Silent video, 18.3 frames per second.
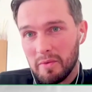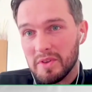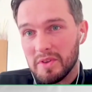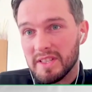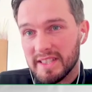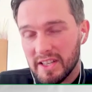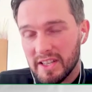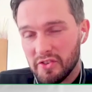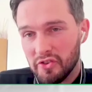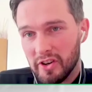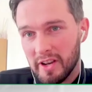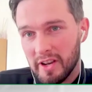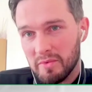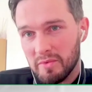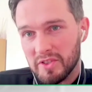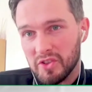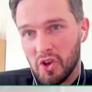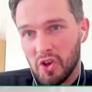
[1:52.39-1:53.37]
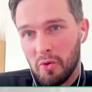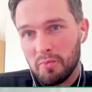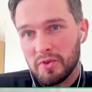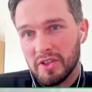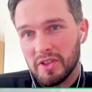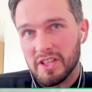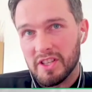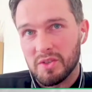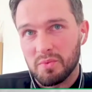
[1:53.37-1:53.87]
I'm considering him as an
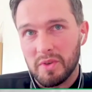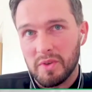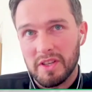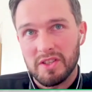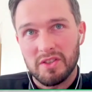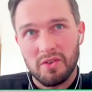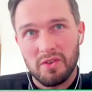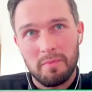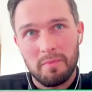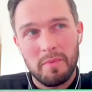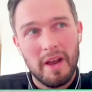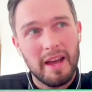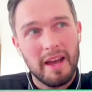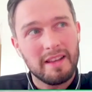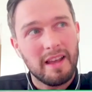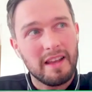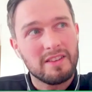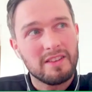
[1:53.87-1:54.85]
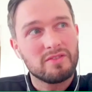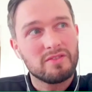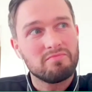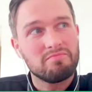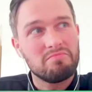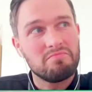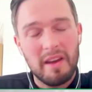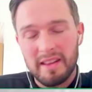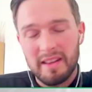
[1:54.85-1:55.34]
option this week. So, but I'd
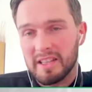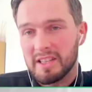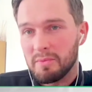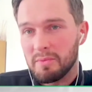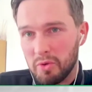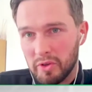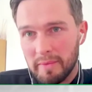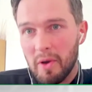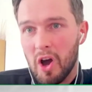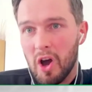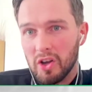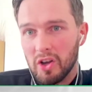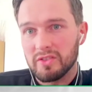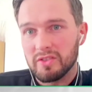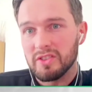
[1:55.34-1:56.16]
like to put him hot.